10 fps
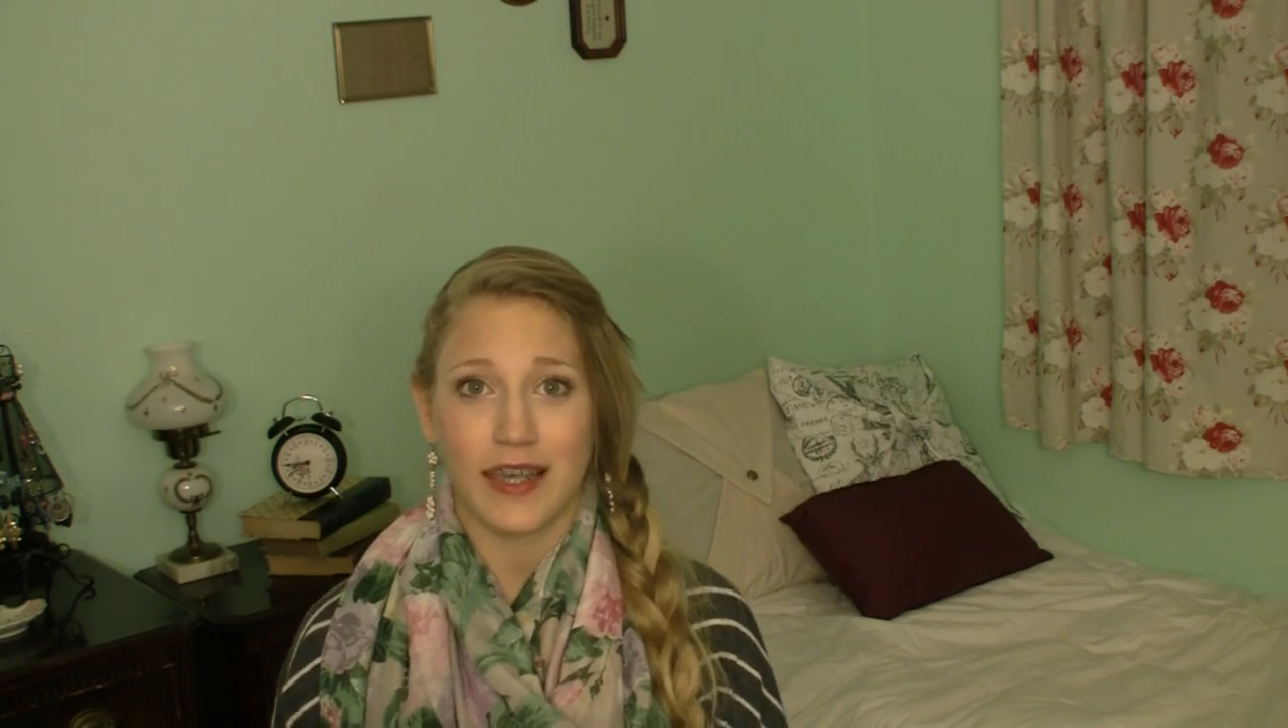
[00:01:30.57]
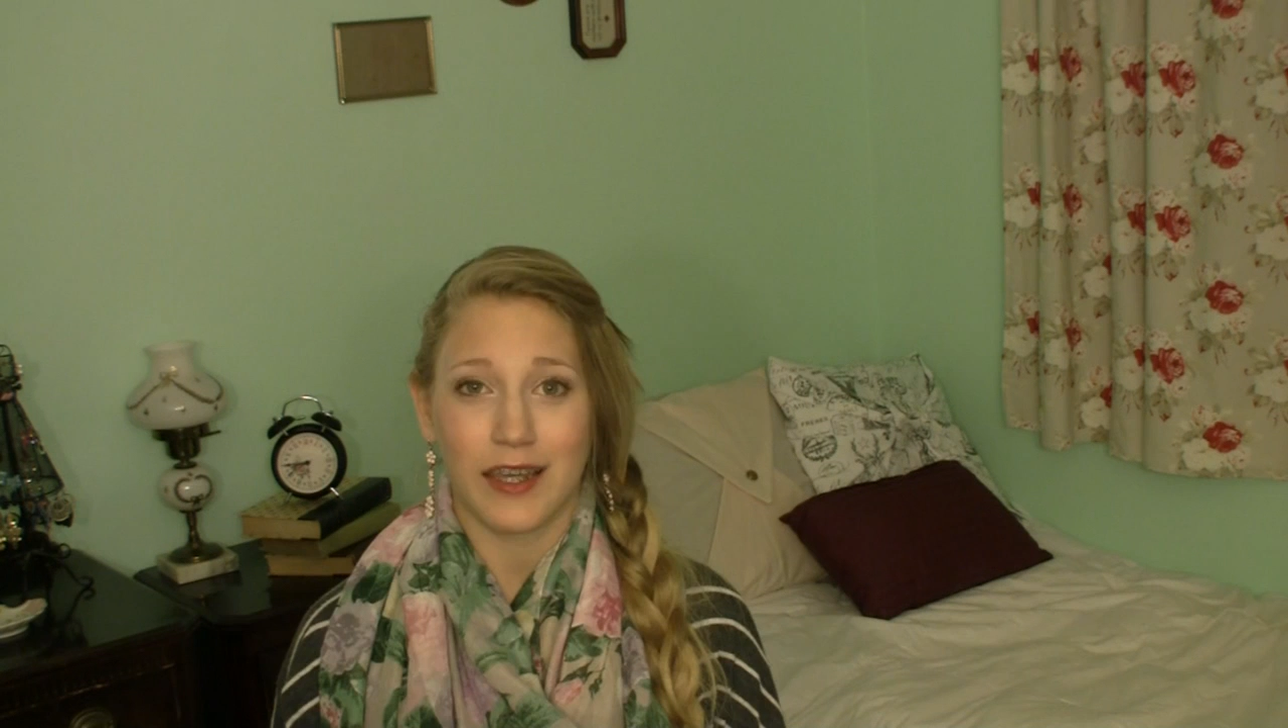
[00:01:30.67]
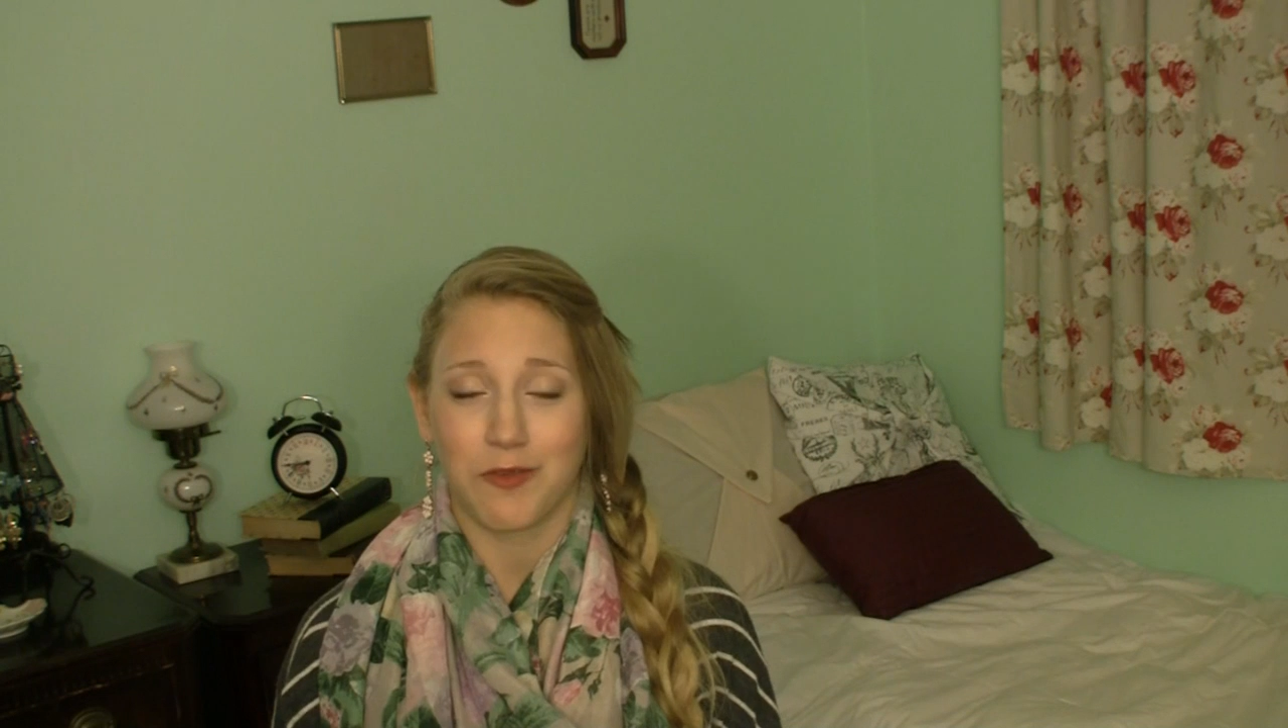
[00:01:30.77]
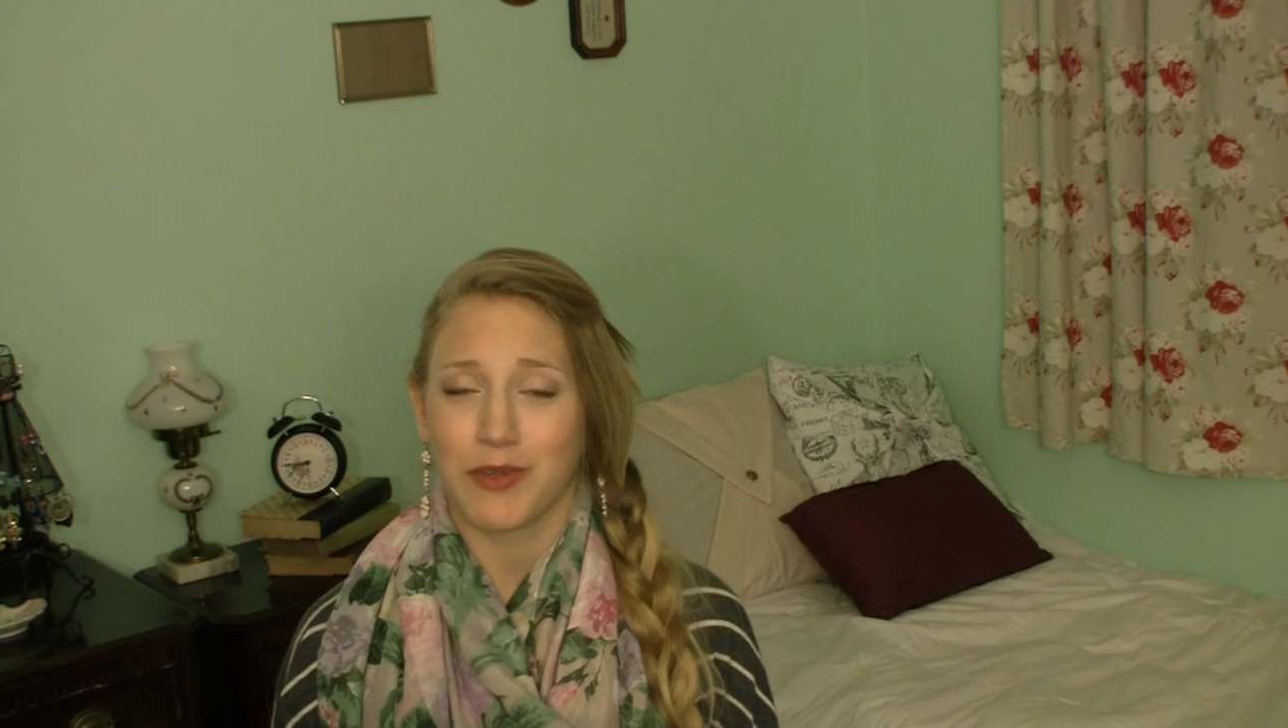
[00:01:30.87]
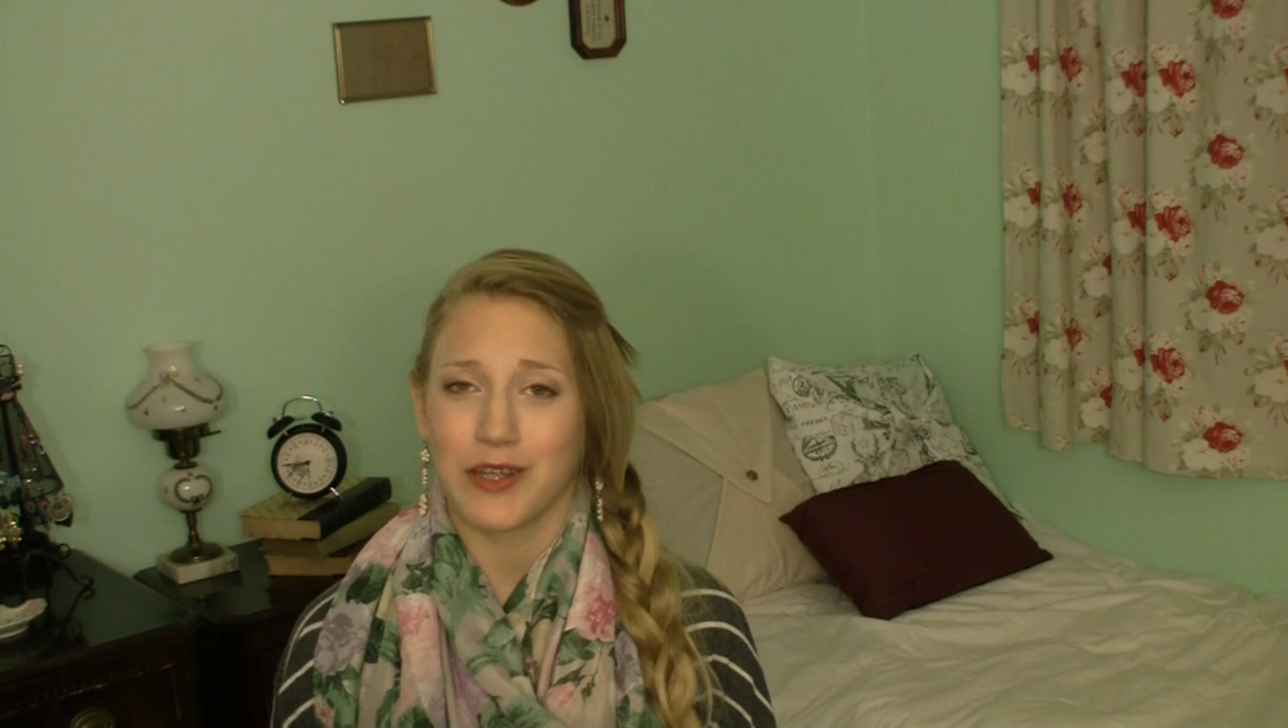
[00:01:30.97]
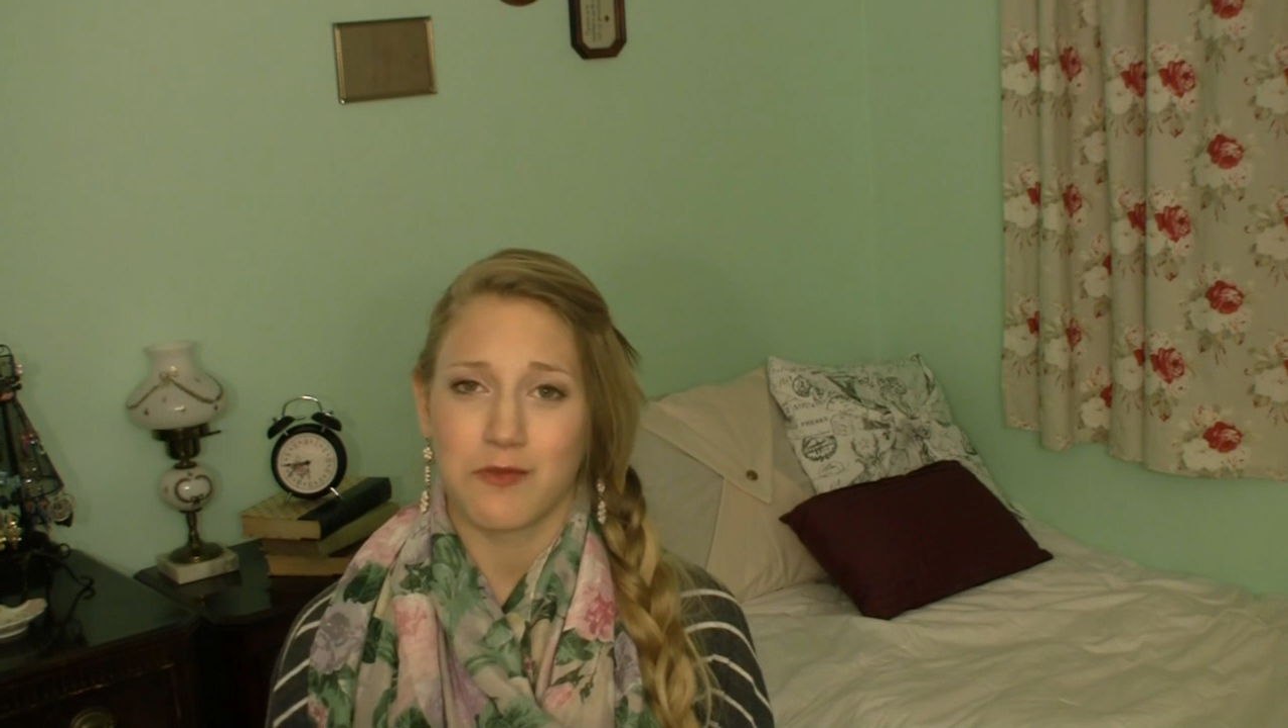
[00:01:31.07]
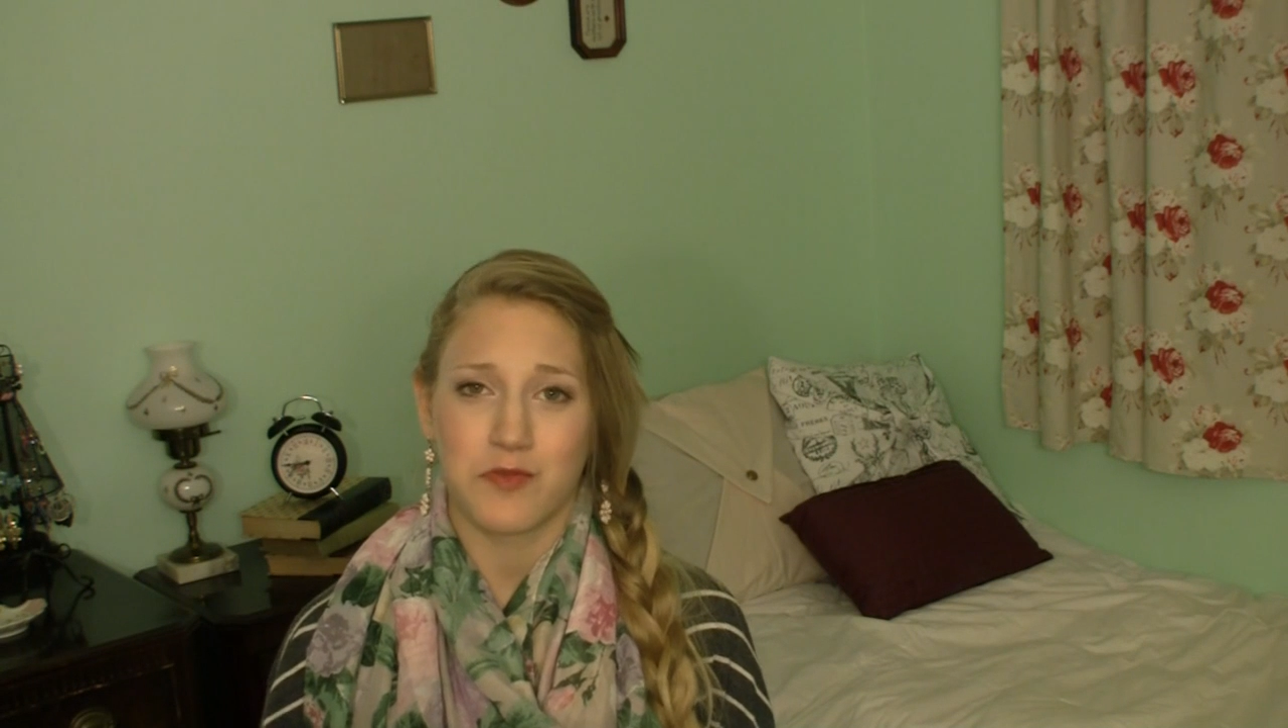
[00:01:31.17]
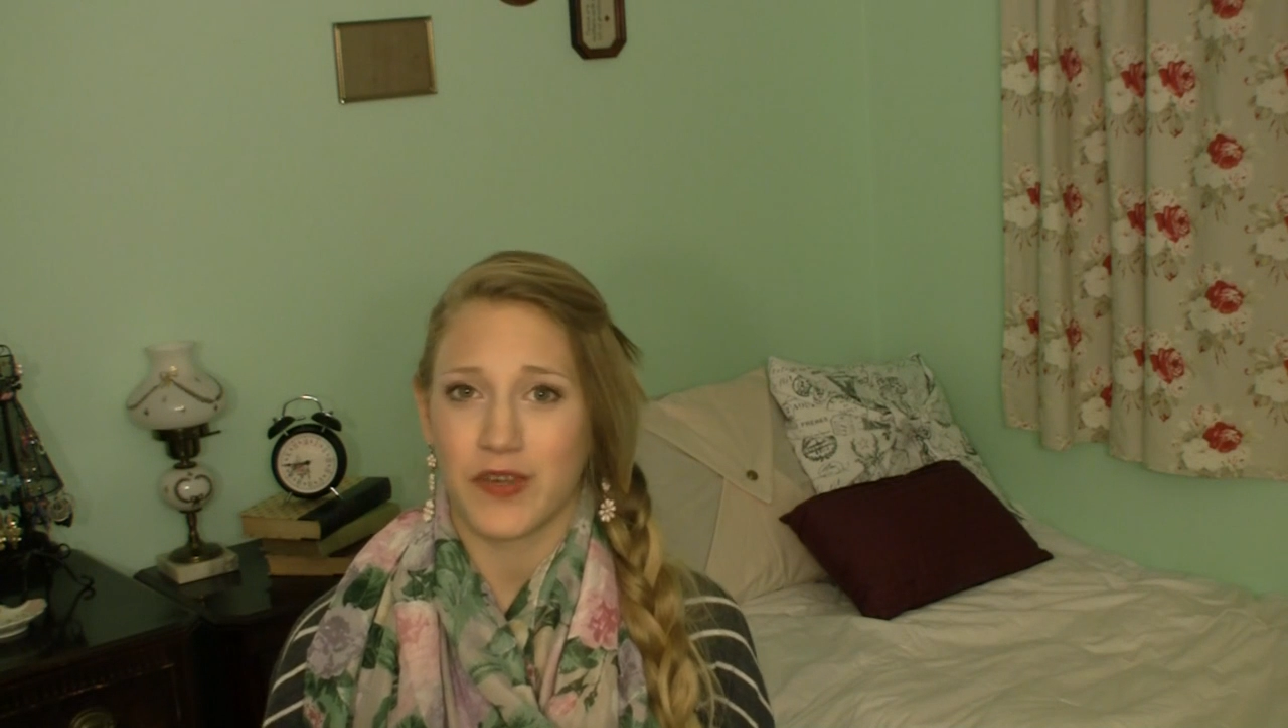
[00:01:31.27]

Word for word: and Willow was